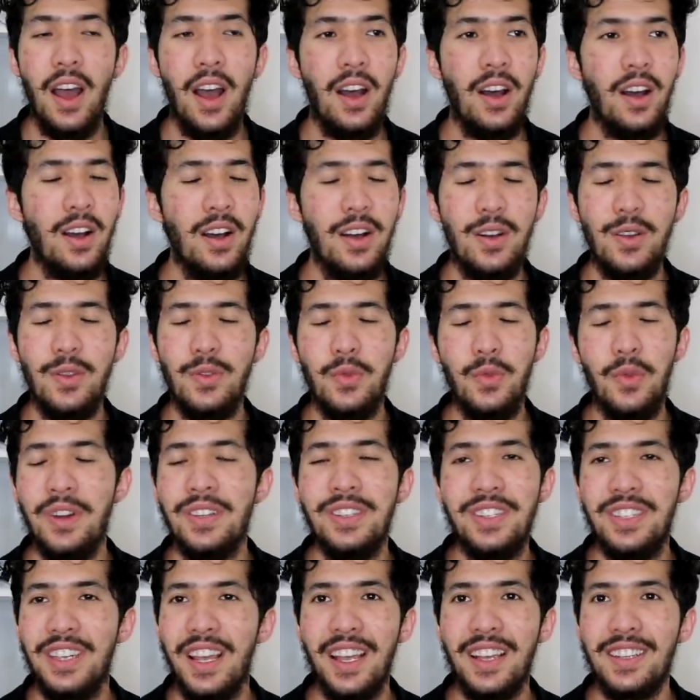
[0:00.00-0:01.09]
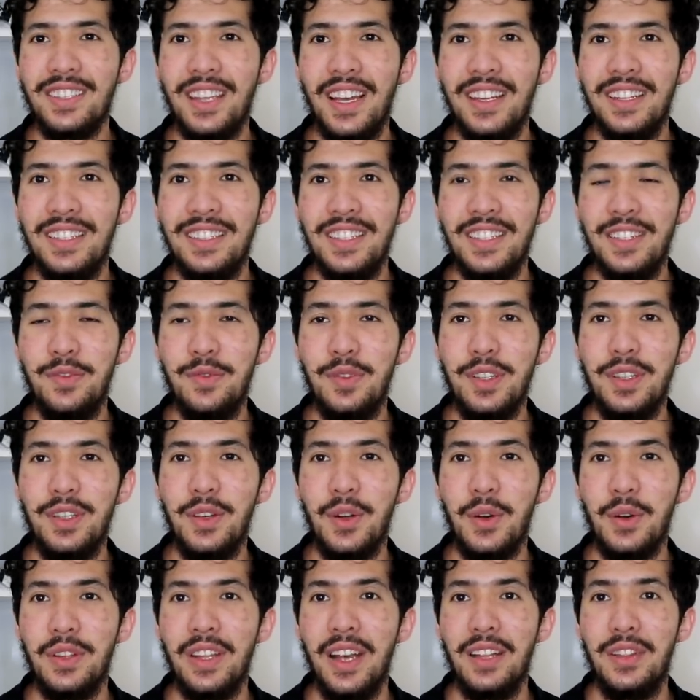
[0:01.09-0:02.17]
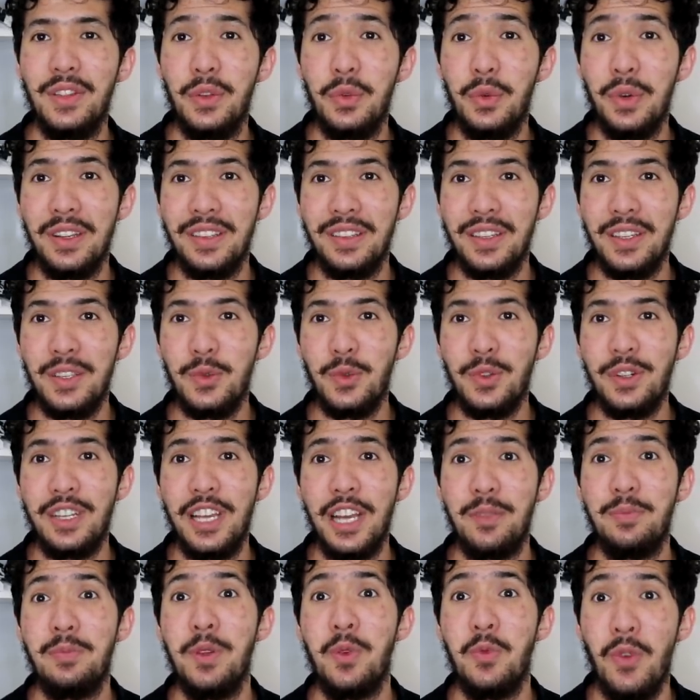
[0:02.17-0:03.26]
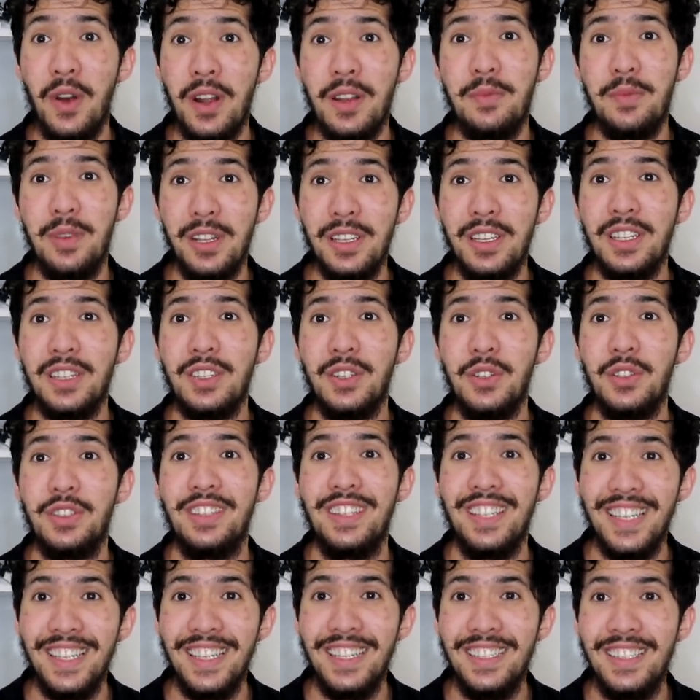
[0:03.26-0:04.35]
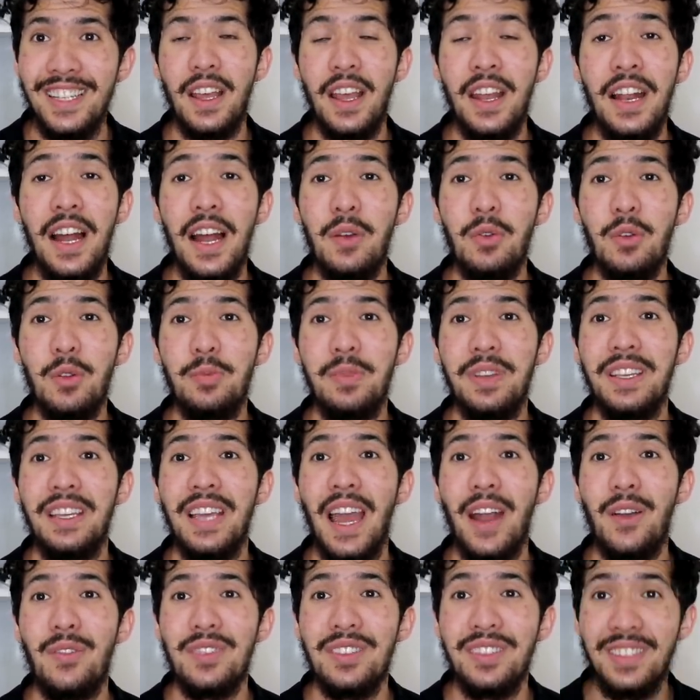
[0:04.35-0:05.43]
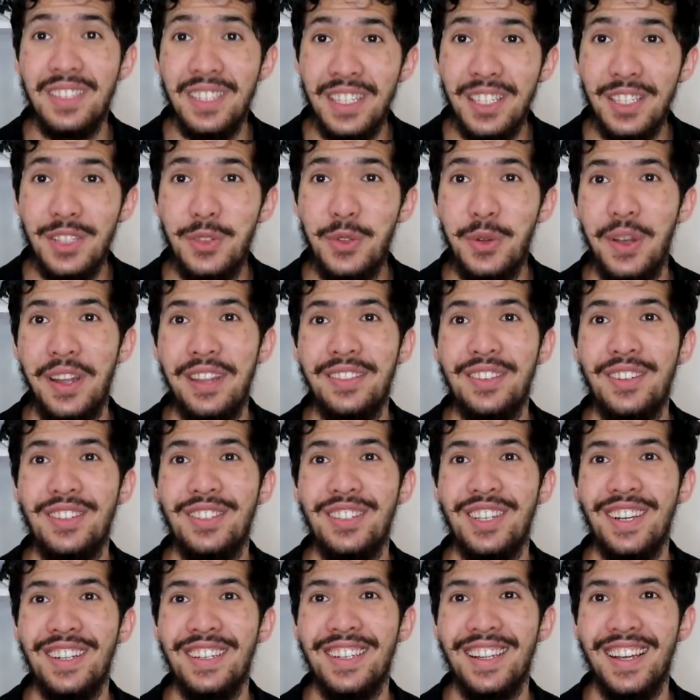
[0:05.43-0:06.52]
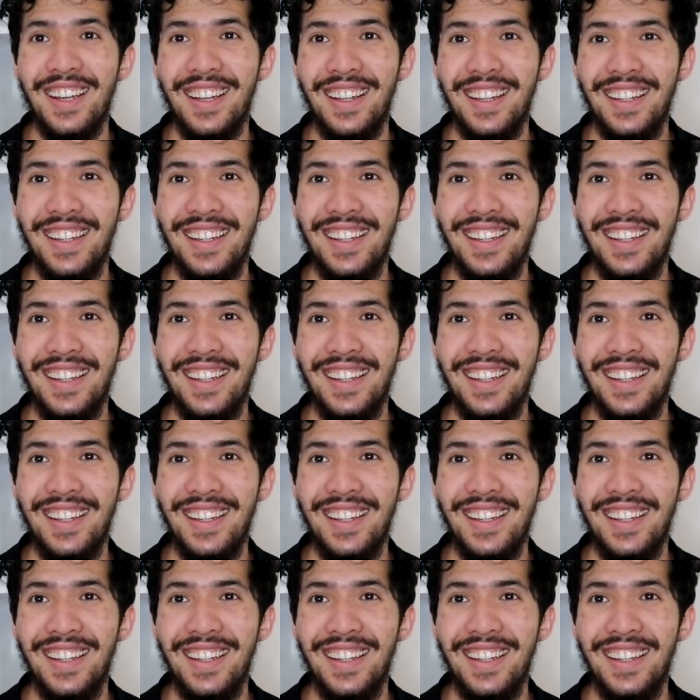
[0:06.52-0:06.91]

Uh, one sheikh said it in a video that doing this will get me 1 million good deeds and I will be guaranteed to enter Jannah.